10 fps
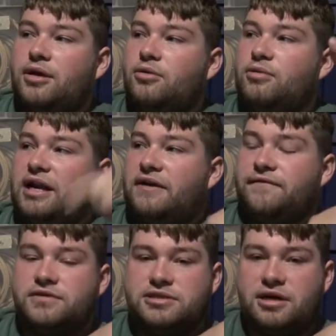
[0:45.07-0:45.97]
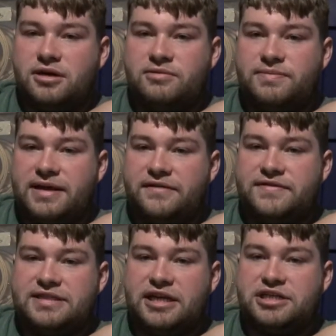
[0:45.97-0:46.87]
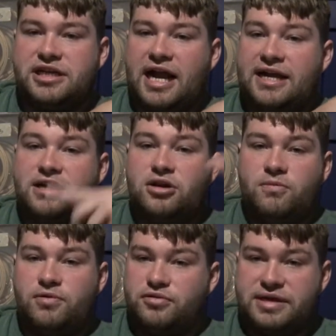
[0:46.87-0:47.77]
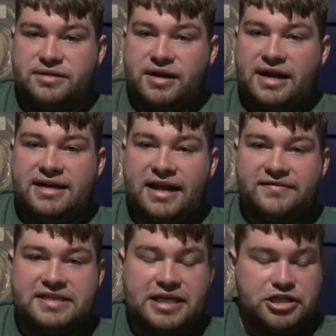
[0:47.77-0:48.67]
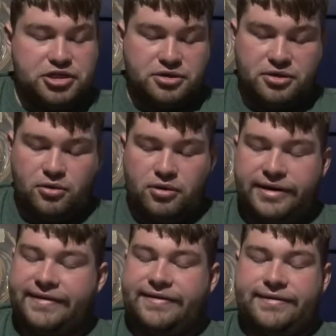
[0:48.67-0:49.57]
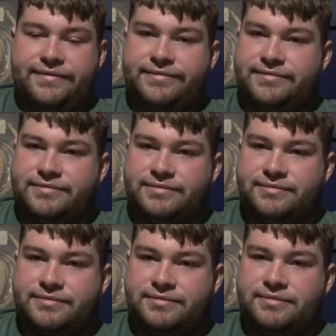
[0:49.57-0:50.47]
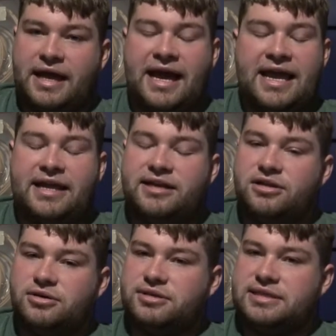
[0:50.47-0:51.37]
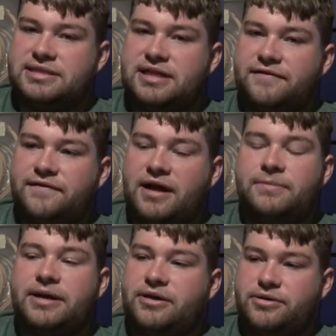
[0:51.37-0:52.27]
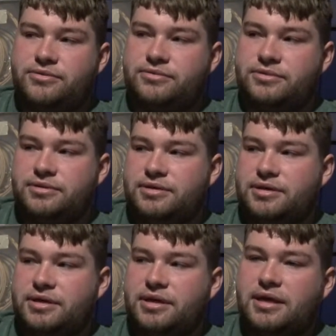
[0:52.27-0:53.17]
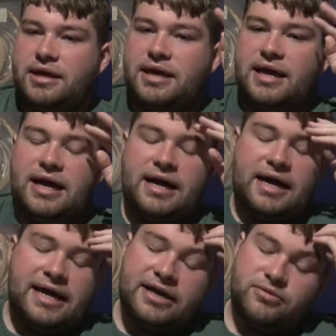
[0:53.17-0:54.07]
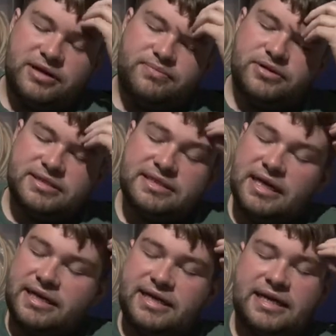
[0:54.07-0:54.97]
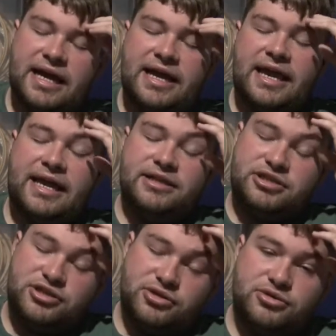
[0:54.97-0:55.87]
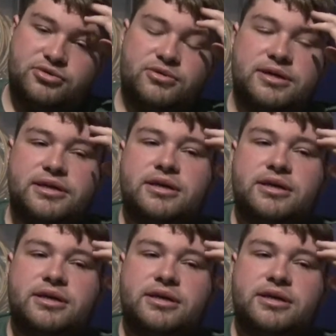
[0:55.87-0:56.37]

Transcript: When I first started with manifestation, I didn't know boo either. I didn't have a teacher or nothing. I had to learn this stuff on my own. I had to read books on it. I had to